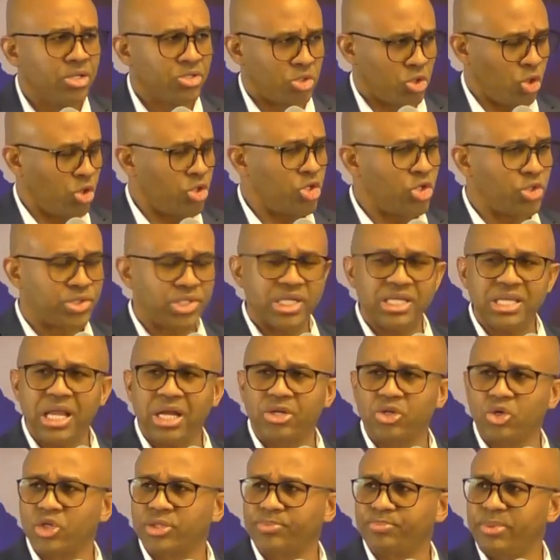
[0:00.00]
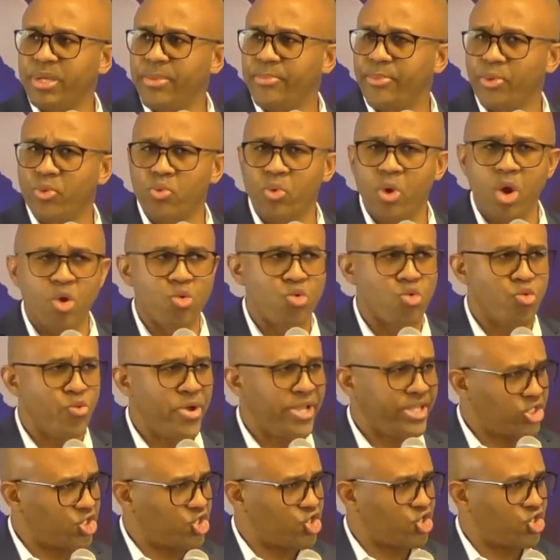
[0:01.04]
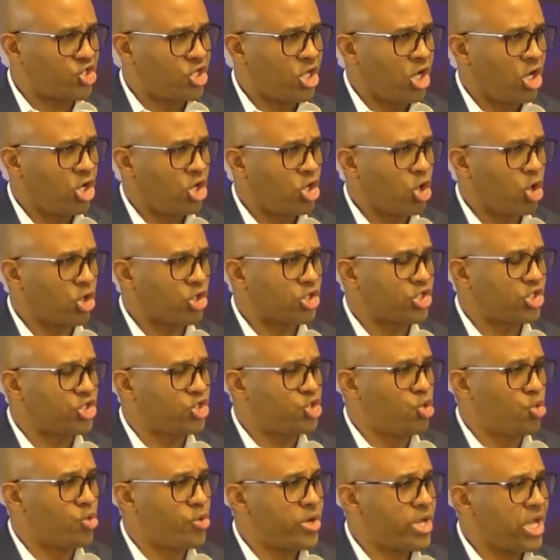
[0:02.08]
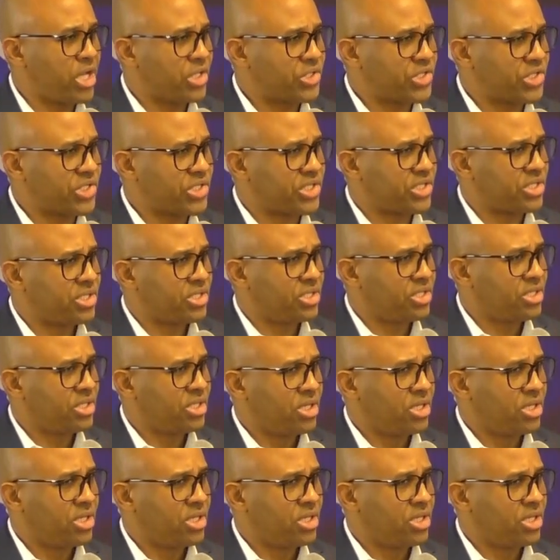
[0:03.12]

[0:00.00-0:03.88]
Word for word: So you see that those people were rich, luxurious.